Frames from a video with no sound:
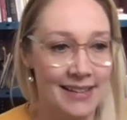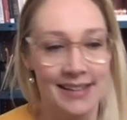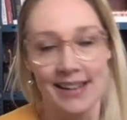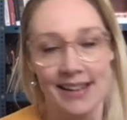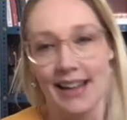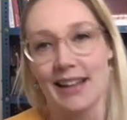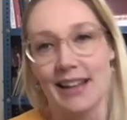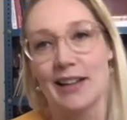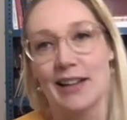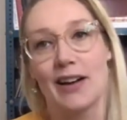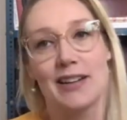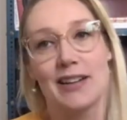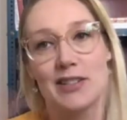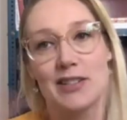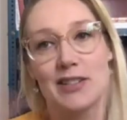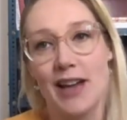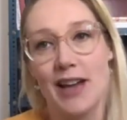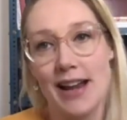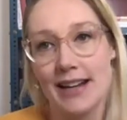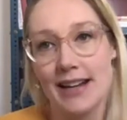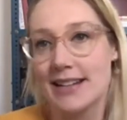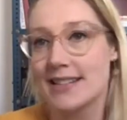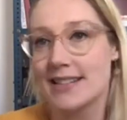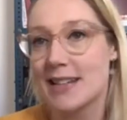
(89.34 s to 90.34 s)
and got
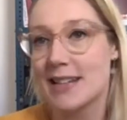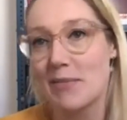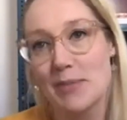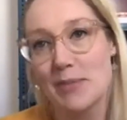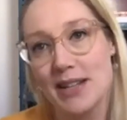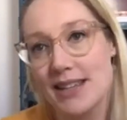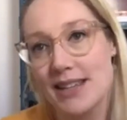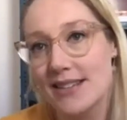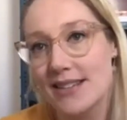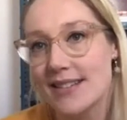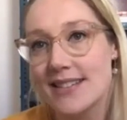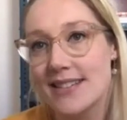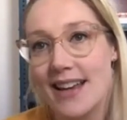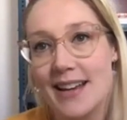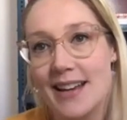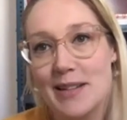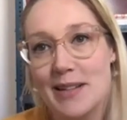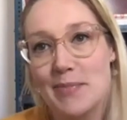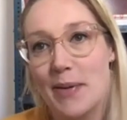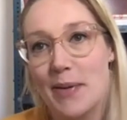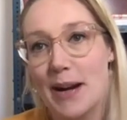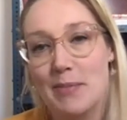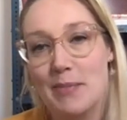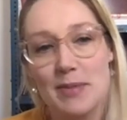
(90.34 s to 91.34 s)
chatting to somebody in the design
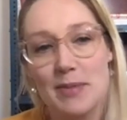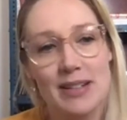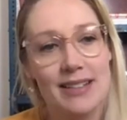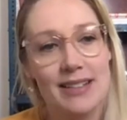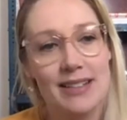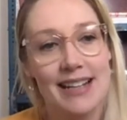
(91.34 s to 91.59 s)
department.